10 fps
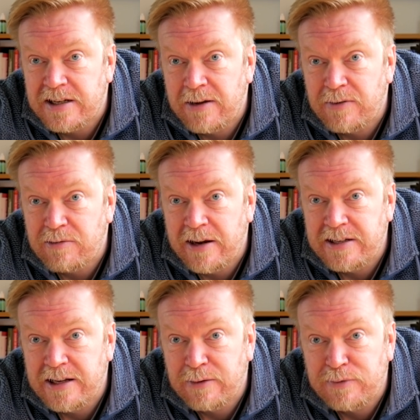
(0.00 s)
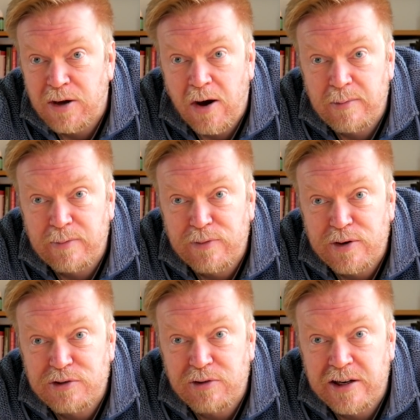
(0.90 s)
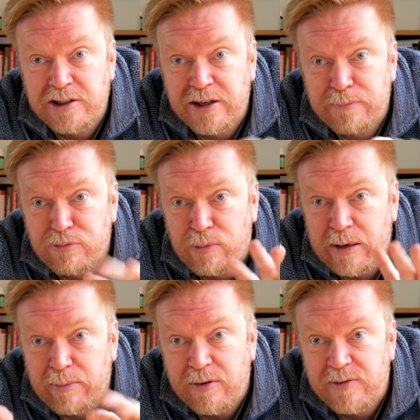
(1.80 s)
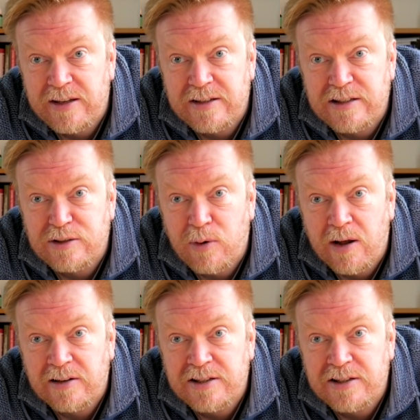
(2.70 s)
save a great deal of time and frustration, and probably my fingers as well.